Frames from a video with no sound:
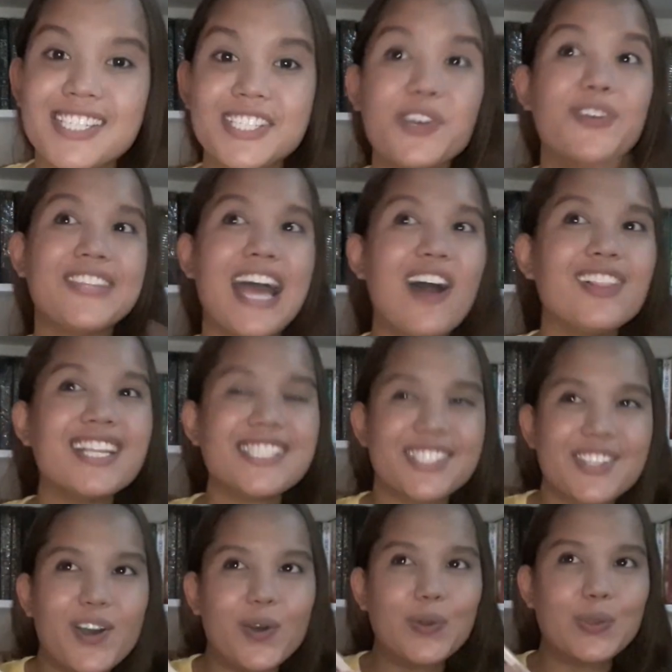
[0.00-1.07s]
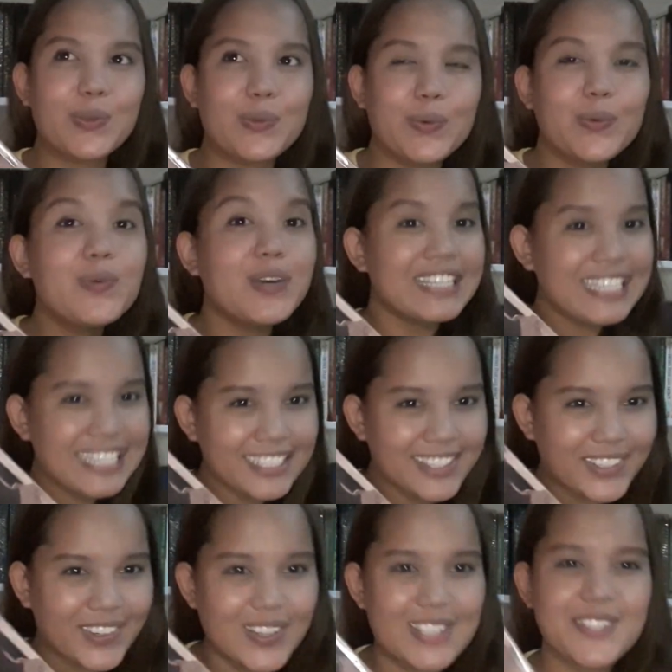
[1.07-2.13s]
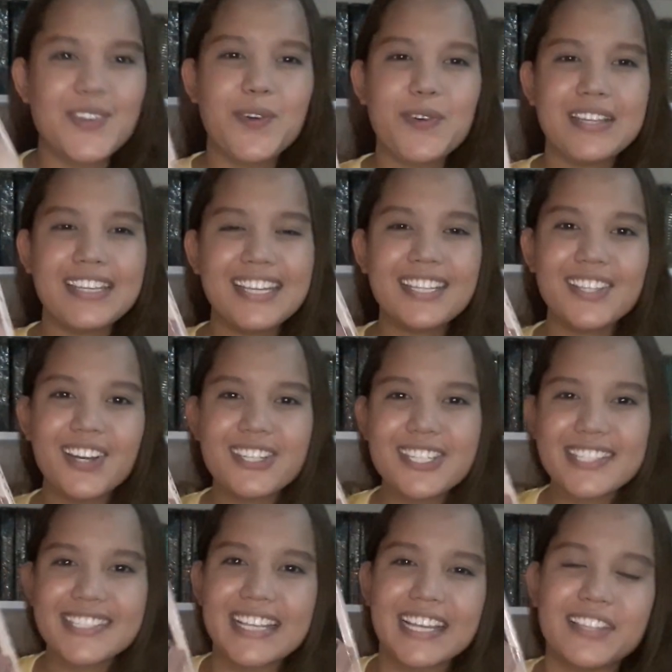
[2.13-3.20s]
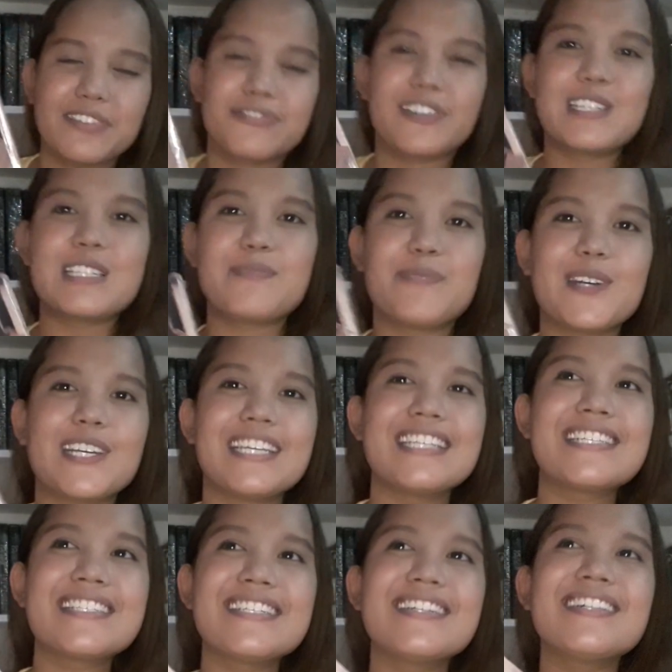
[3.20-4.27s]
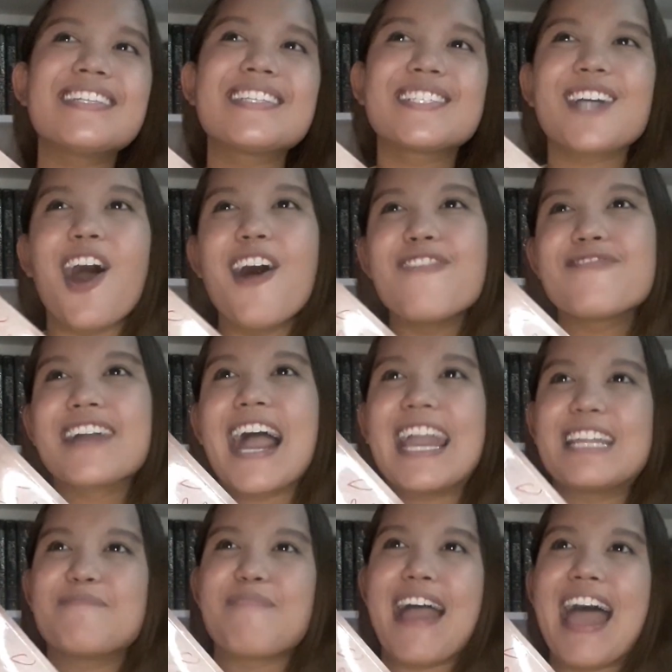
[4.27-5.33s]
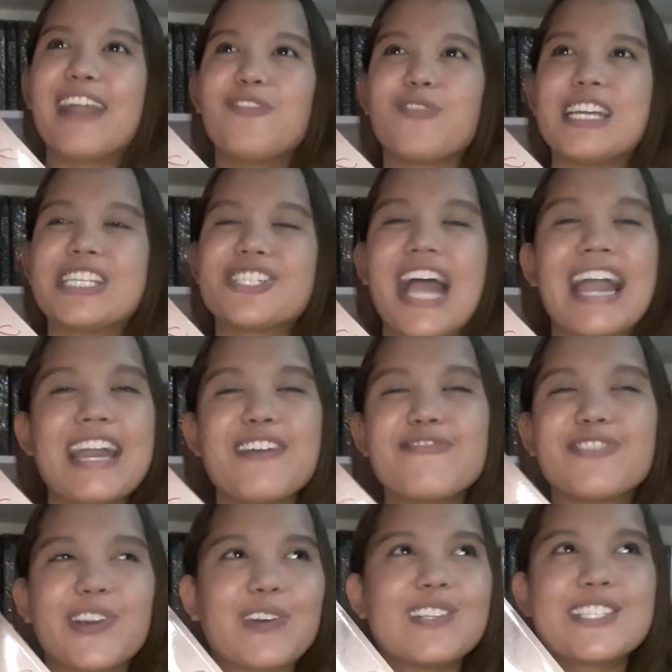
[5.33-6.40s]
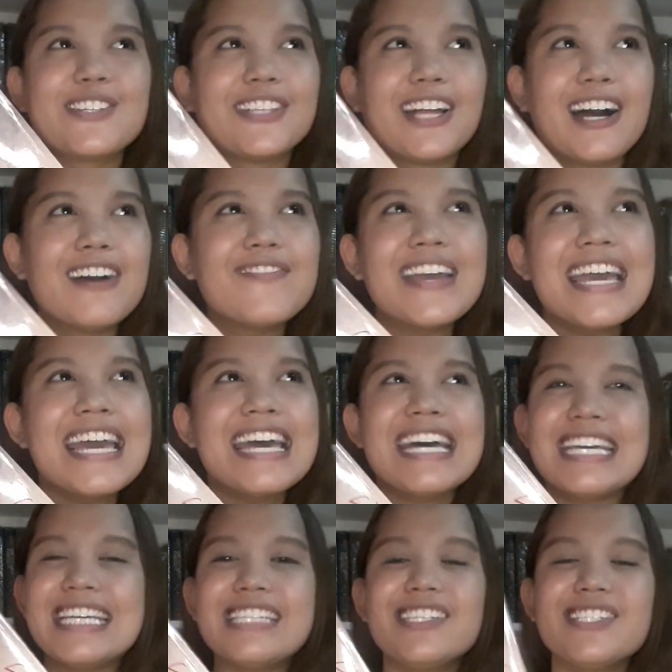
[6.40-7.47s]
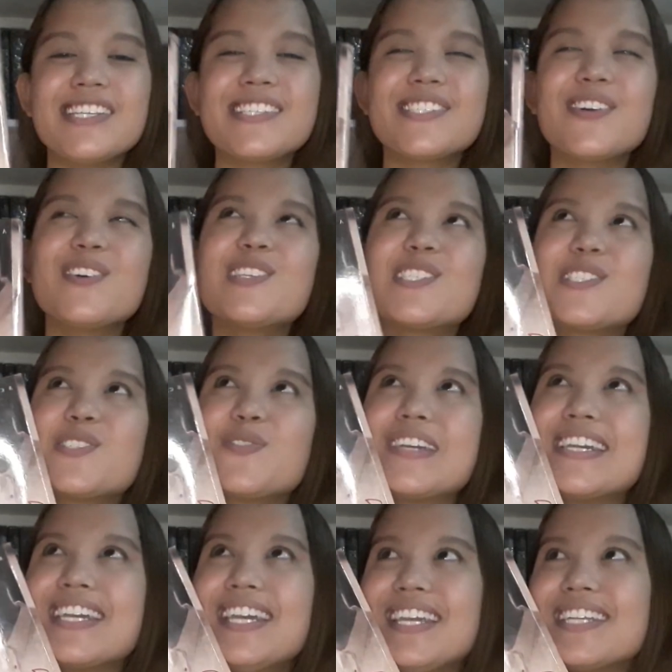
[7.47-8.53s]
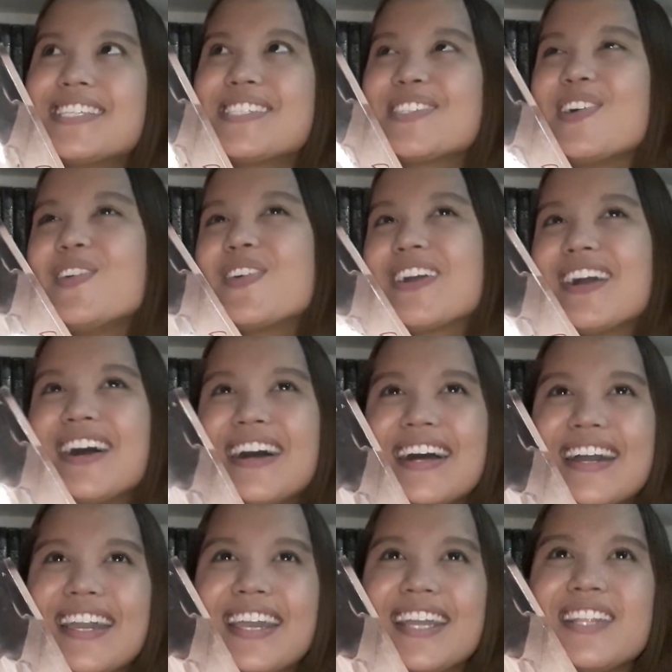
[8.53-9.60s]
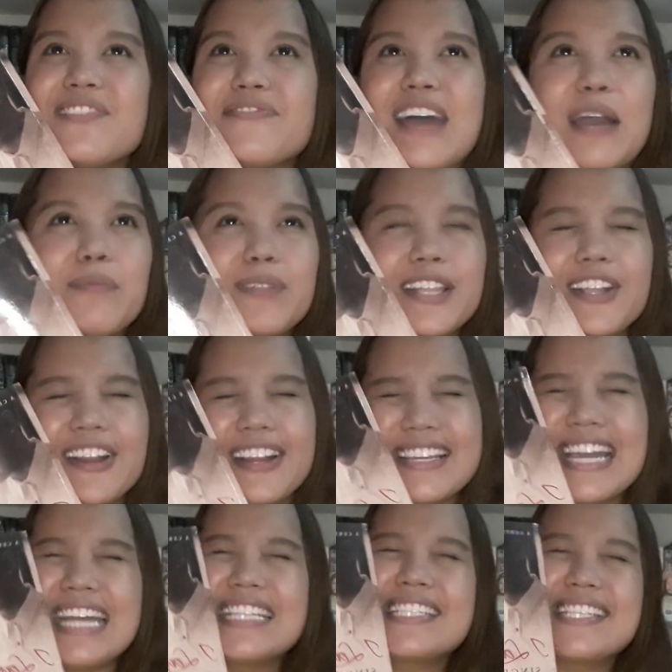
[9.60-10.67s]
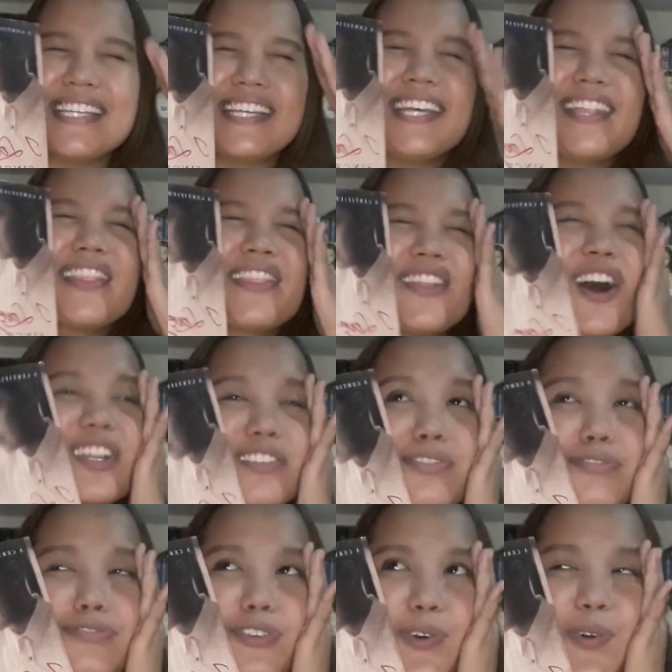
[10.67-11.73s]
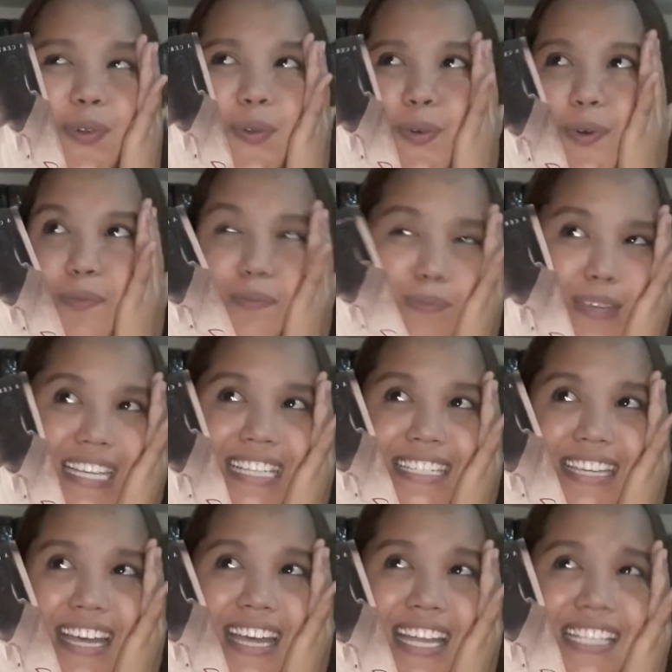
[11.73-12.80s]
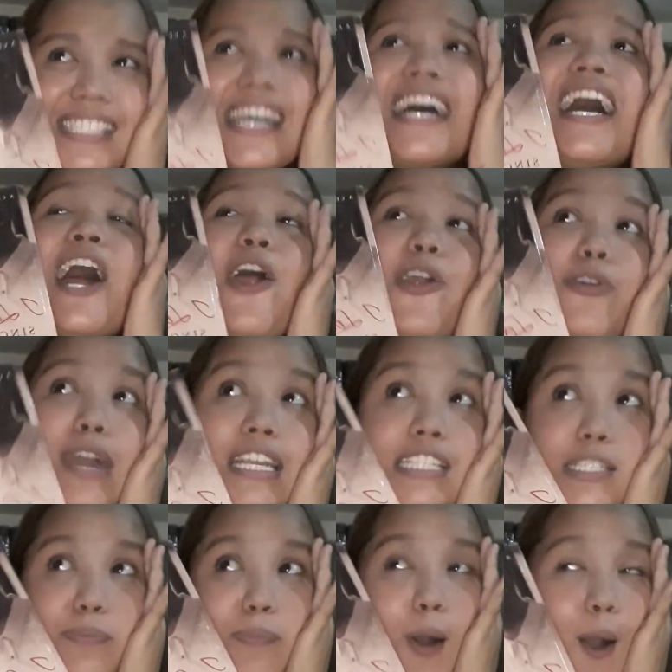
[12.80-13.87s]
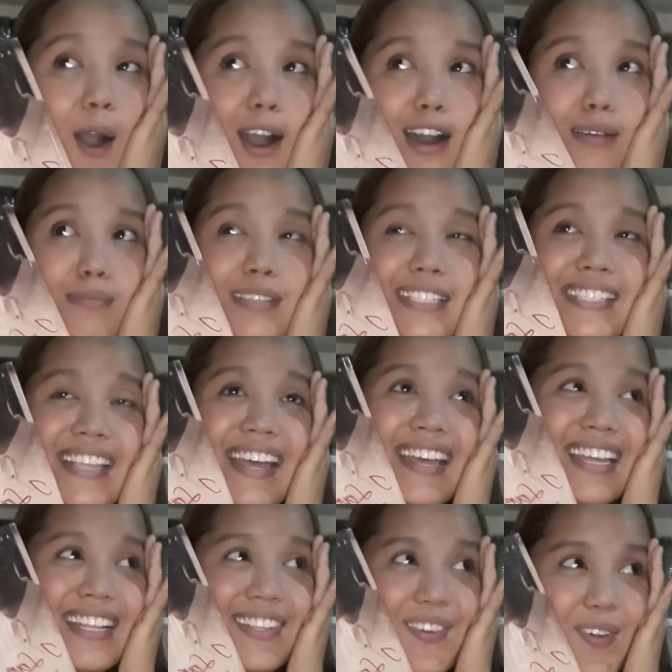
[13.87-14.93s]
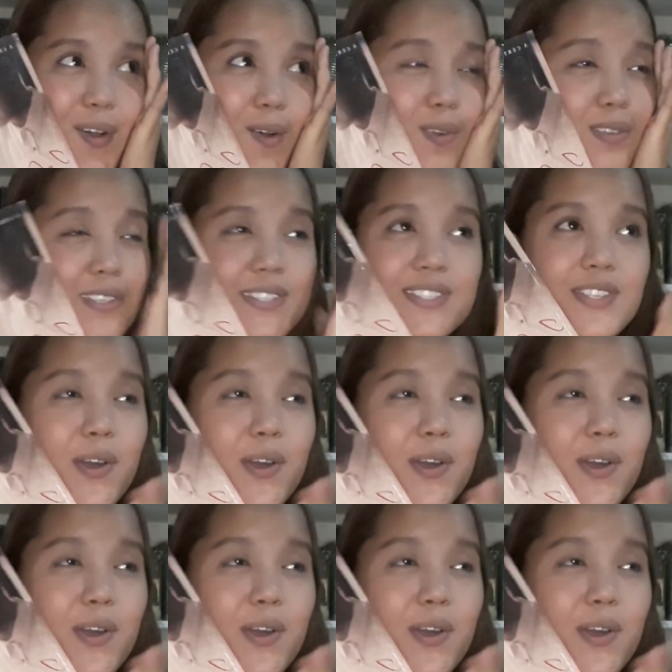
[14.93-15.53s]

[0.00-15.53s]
So now let's go to Juanito. So Juanito, just like the first book, is still a soft, kind man, which I have grown to love. He's just so sweet, so kind, family-oriented, thoughtful, obedient, writes poems, and also